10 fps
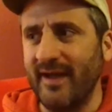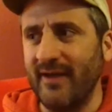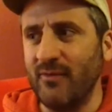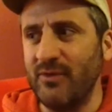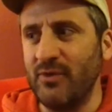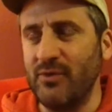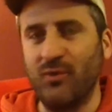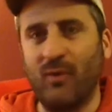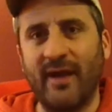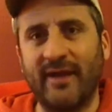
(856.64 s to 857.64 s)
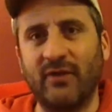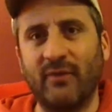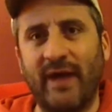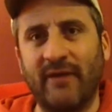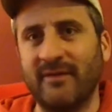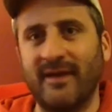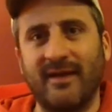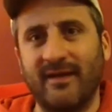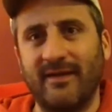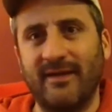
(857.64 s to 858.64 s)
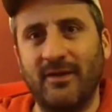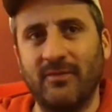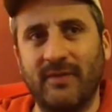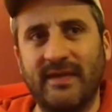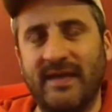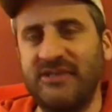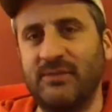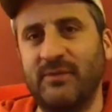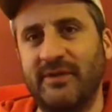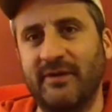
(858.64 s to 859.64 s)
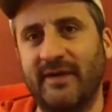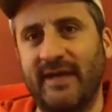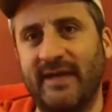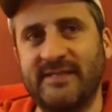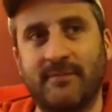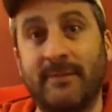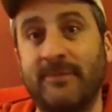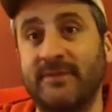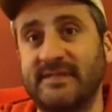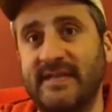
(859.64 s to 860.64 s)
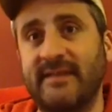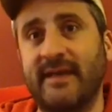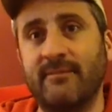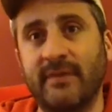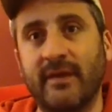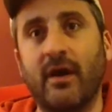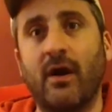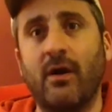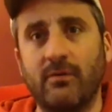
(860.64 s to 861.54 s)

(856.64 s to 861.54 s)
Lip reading: when you're walking around, engaging with your kids, for people to see that and be like, oh,